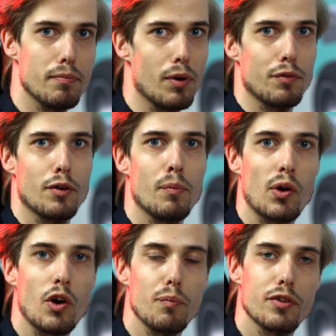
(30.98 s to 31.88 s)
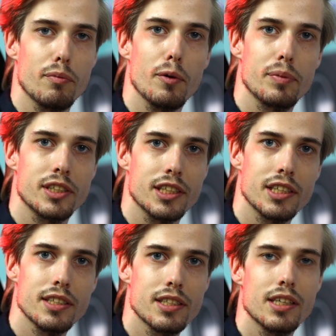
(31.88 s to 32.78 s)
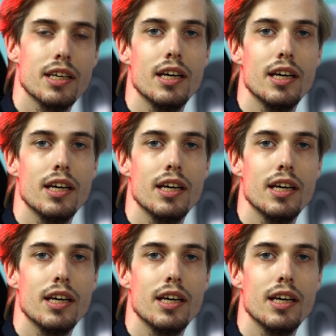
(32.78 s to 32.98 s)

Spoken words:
one of the more comfortable positions.